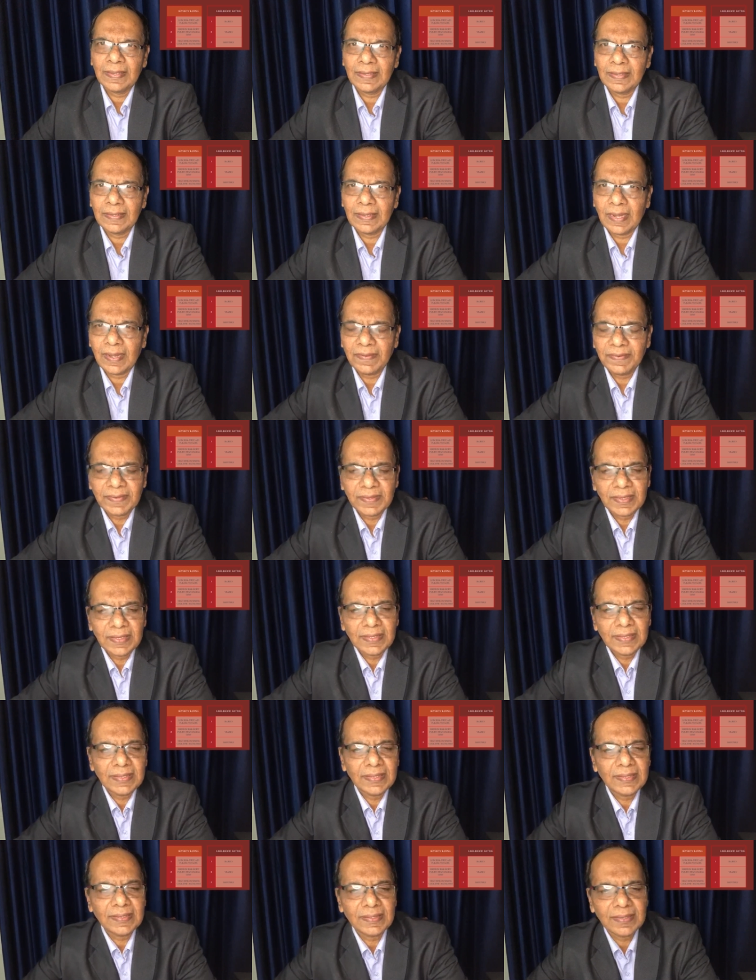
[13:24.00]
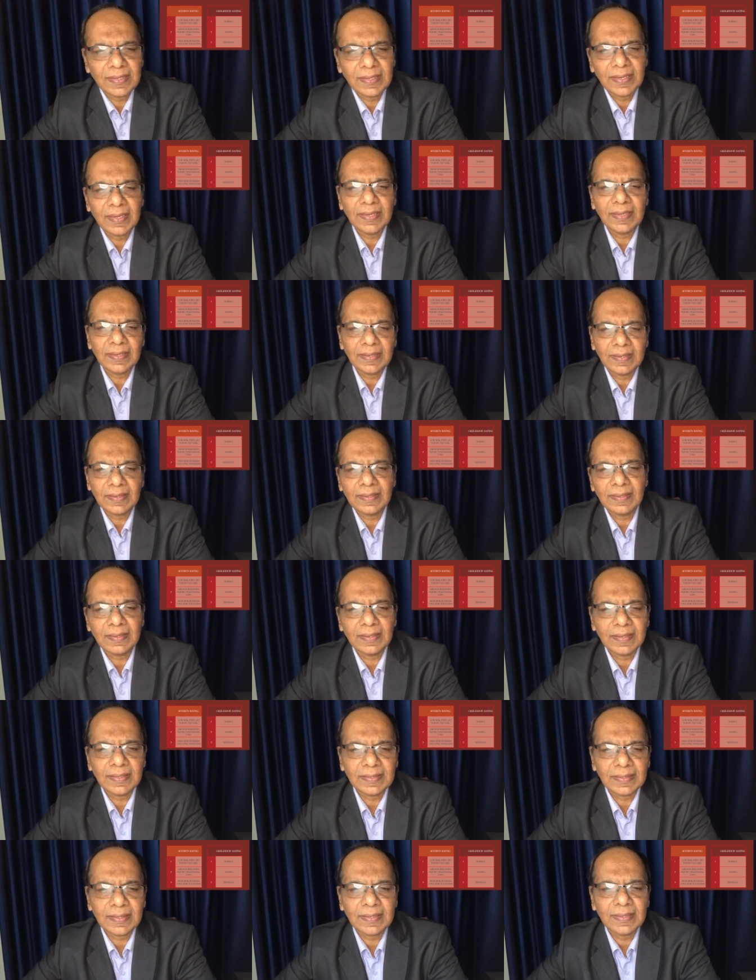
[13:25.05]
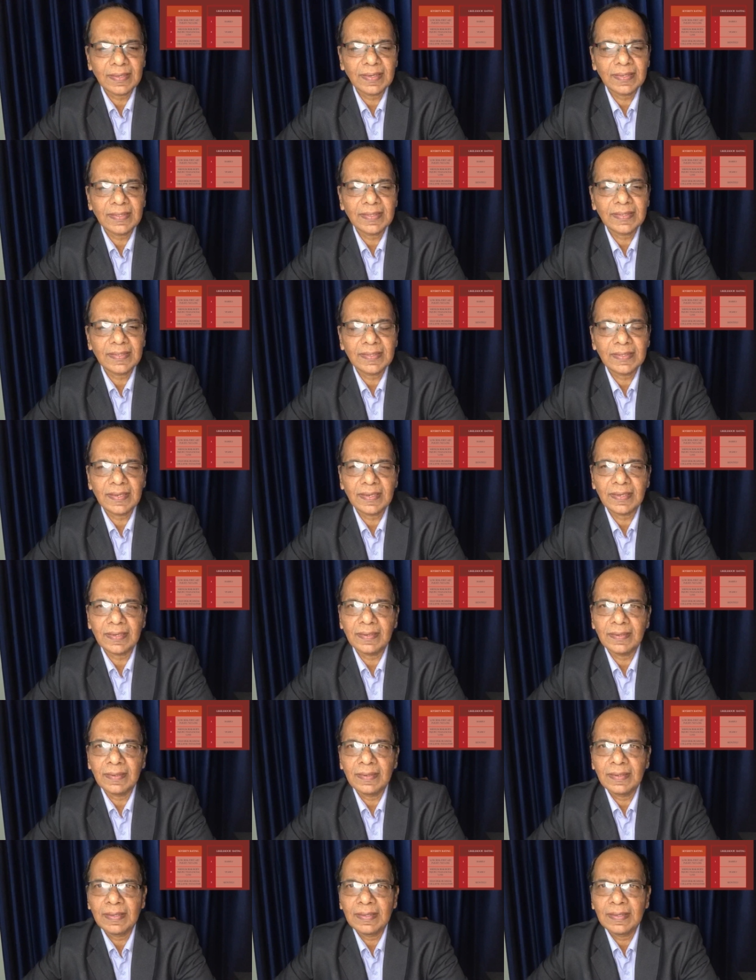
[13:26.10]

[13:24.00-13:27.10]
After this risk register,